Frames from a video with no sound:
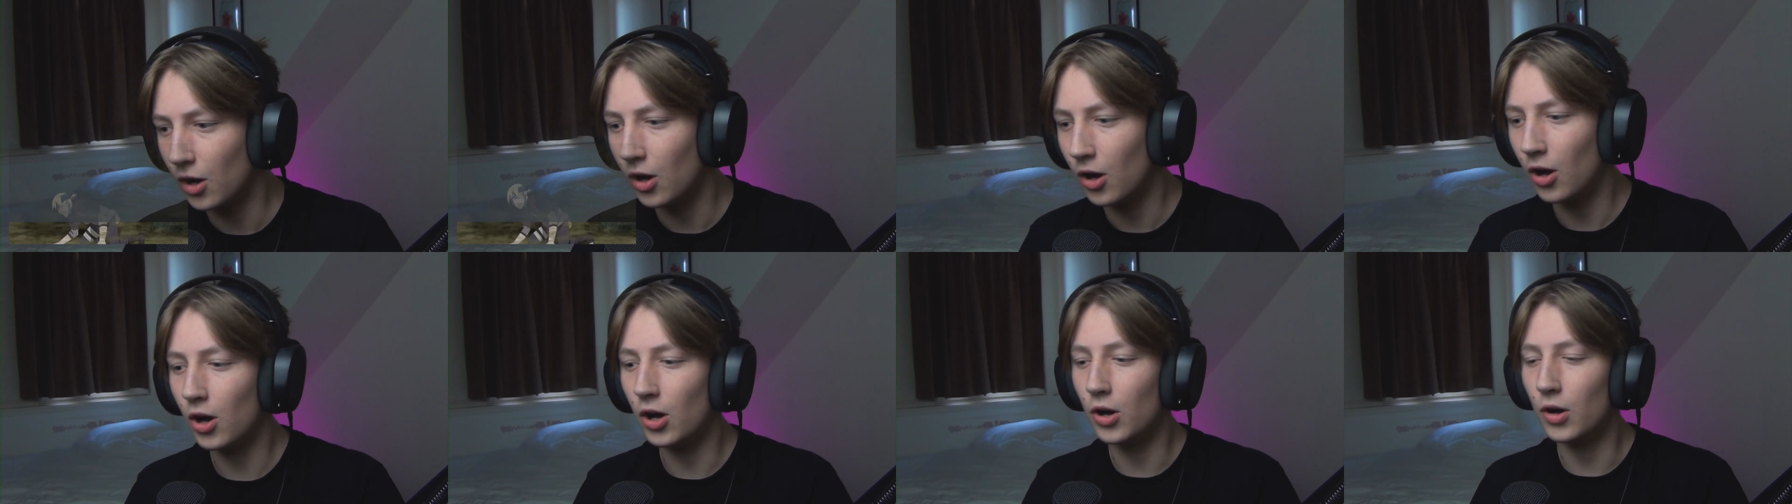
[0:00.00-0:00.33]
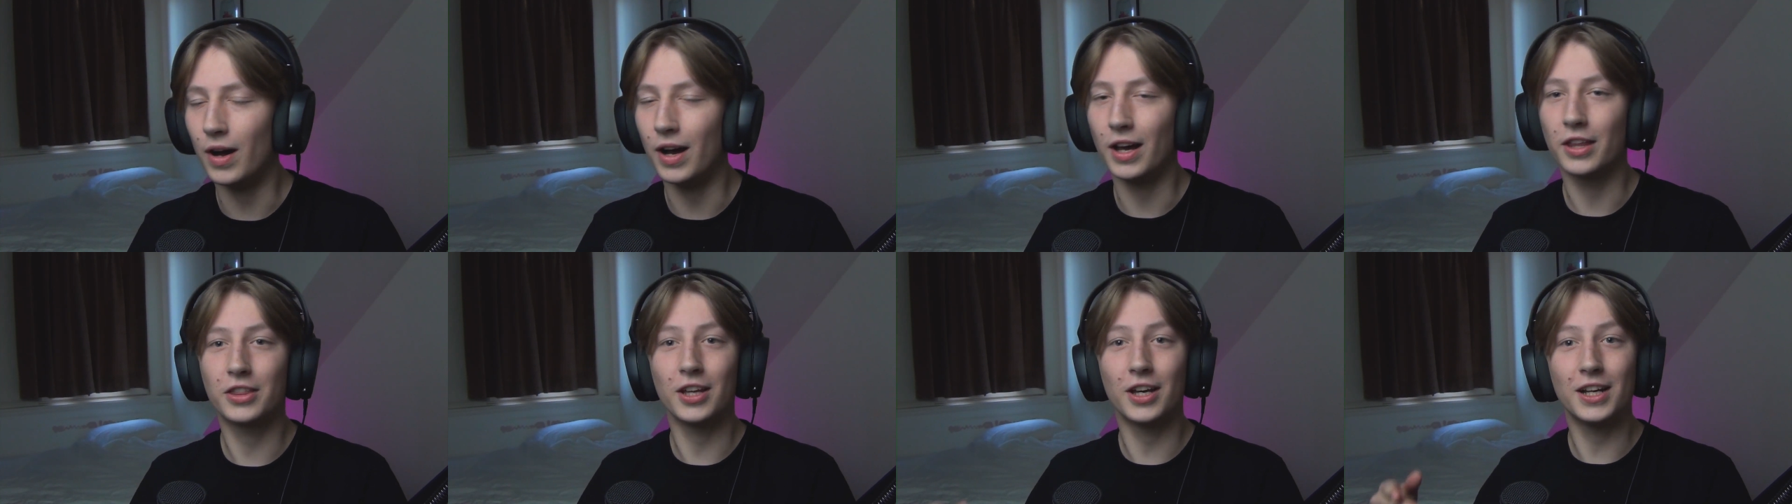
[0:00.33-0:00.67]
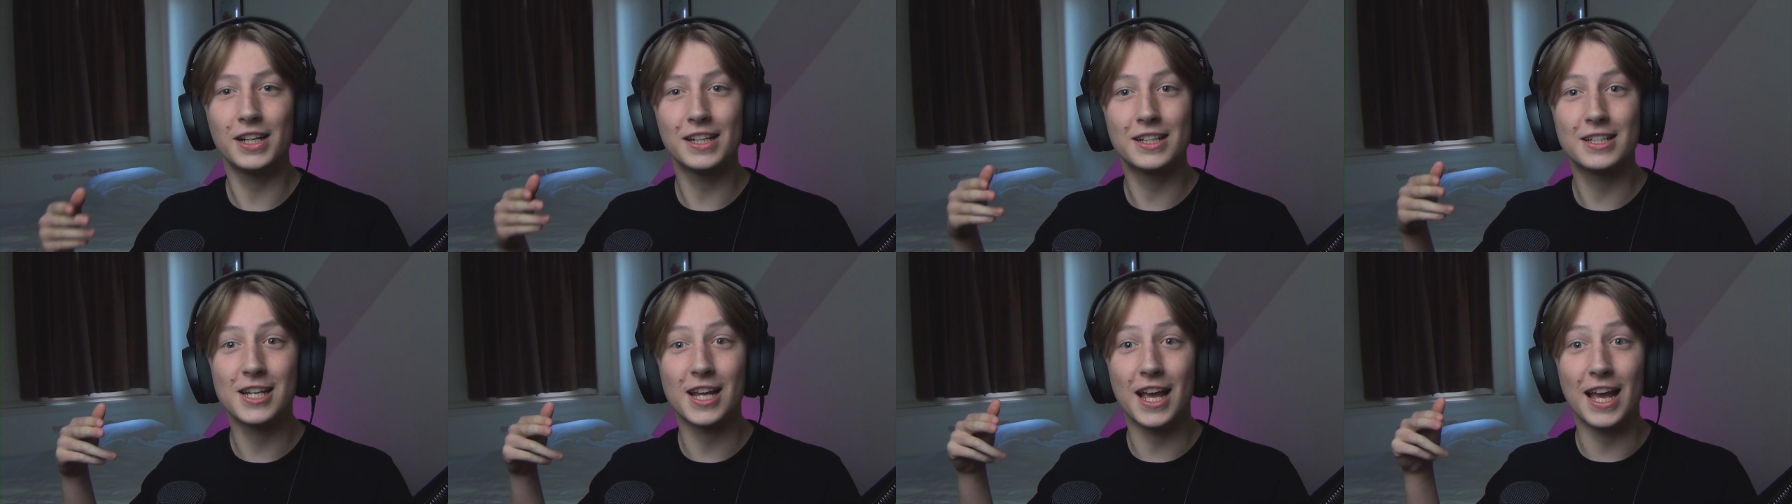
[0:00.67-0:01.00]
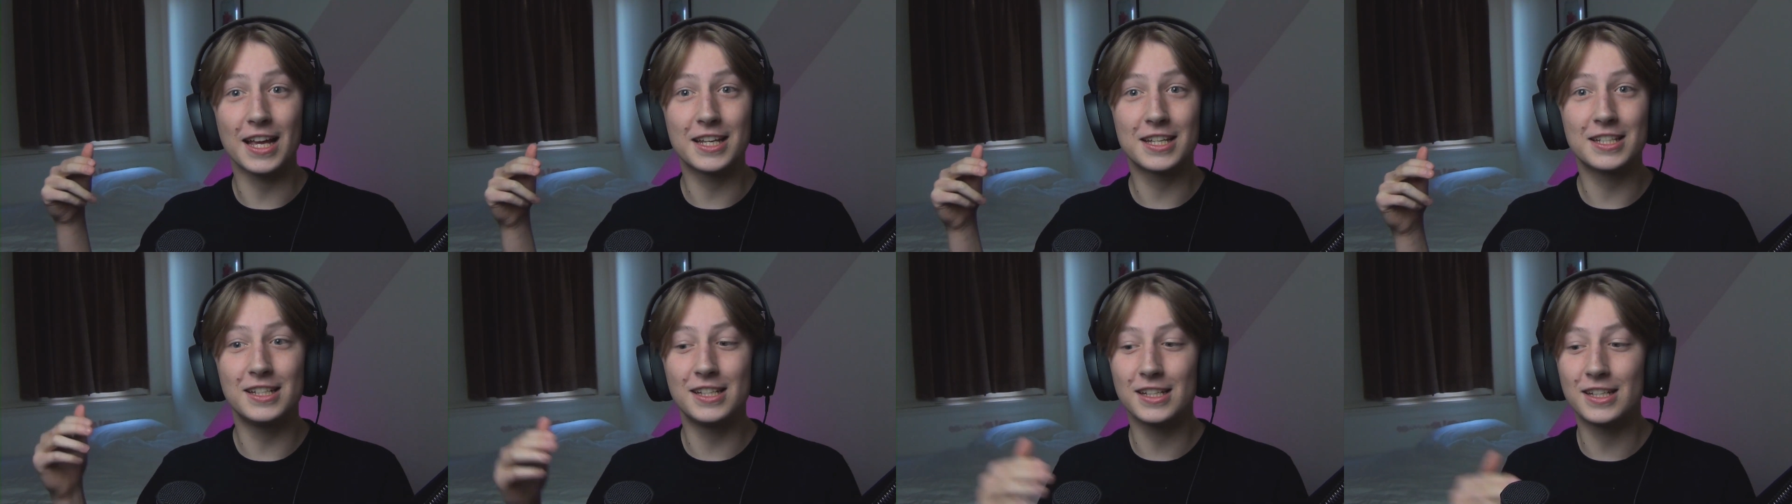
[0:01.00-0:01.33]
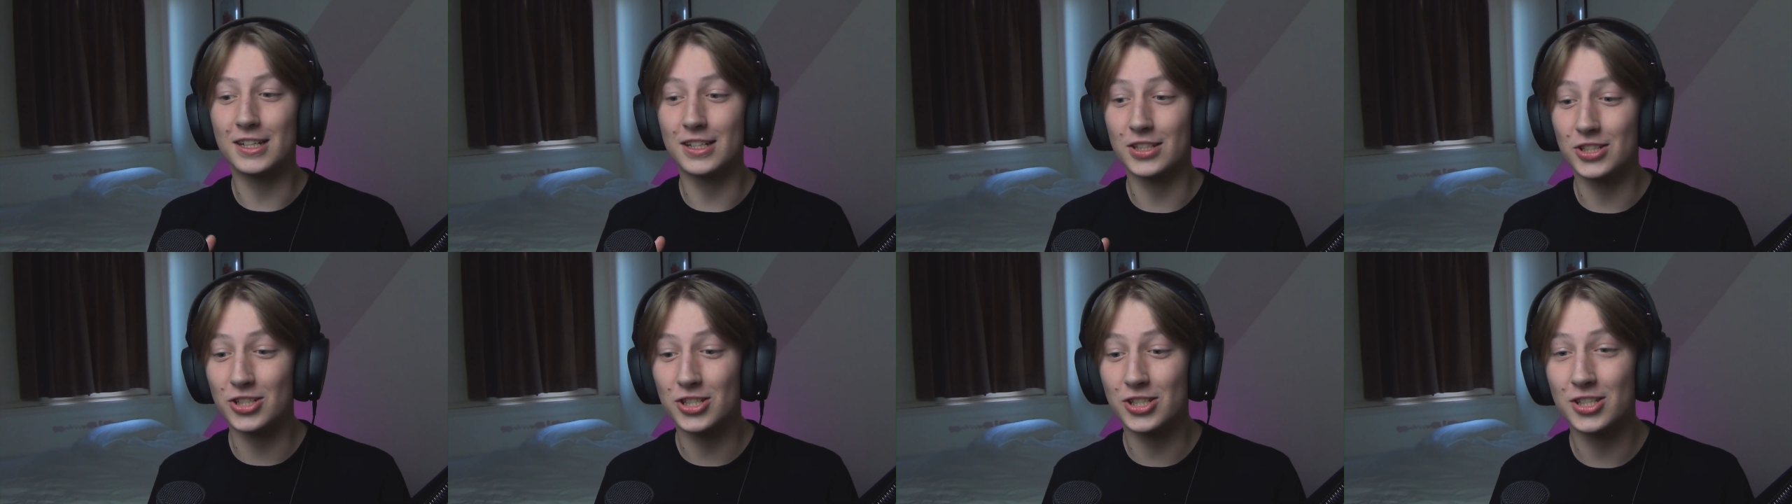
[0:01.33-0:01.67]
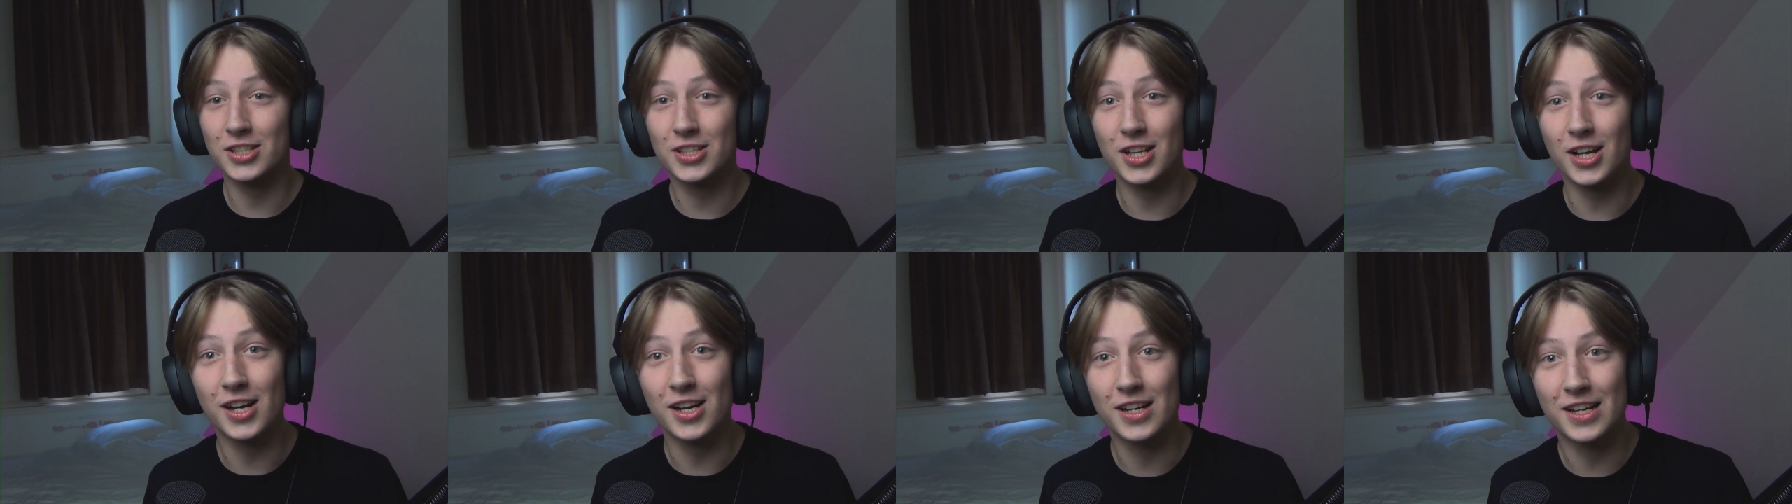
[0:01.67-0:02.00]
Oh, I thought it actually got
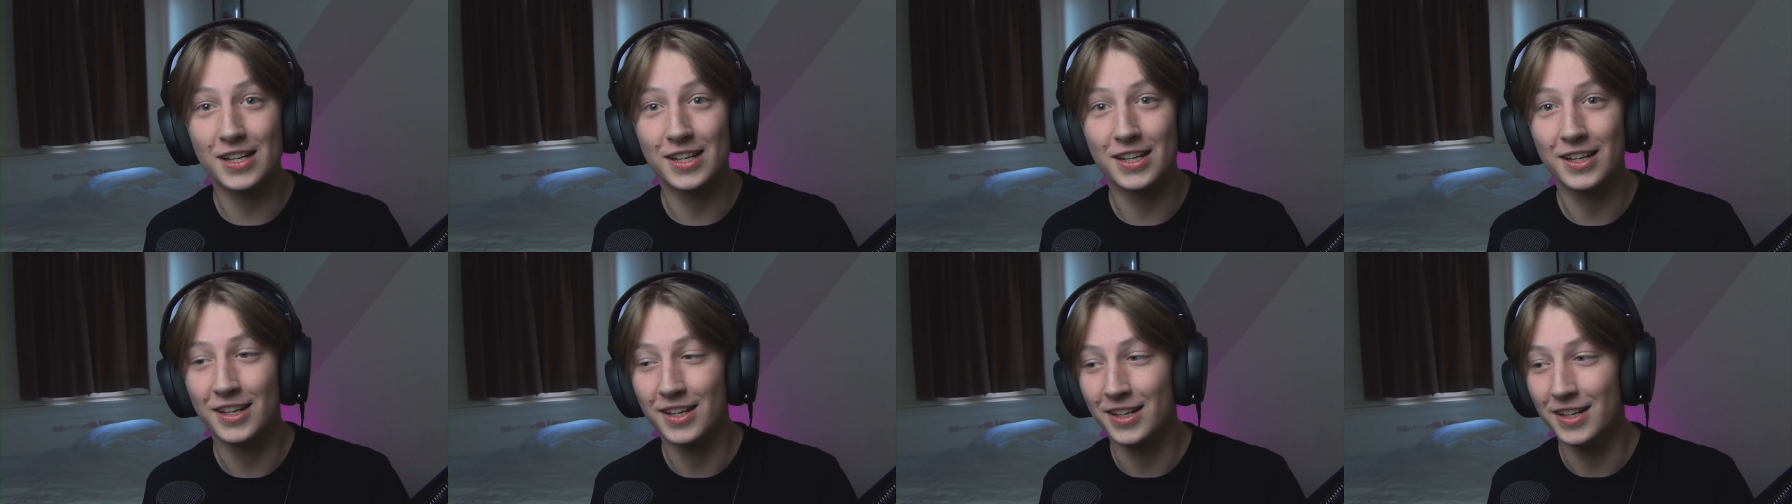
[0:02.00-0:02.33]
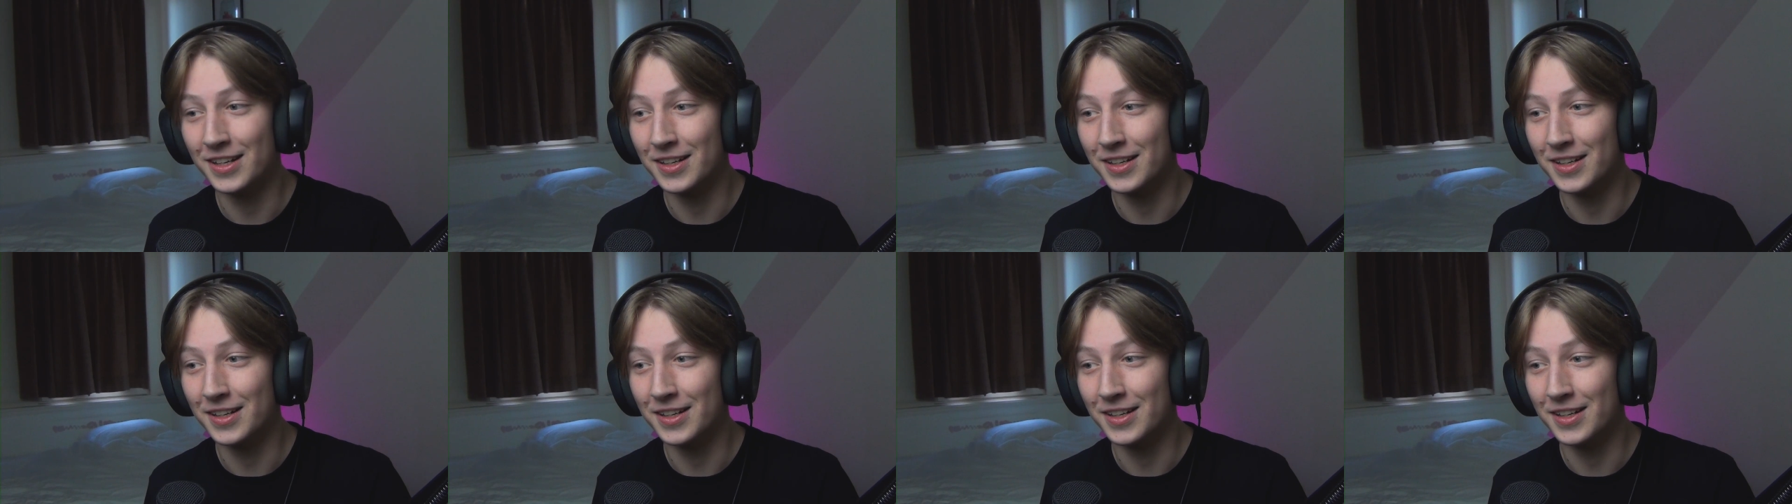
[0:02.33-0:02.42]
stuck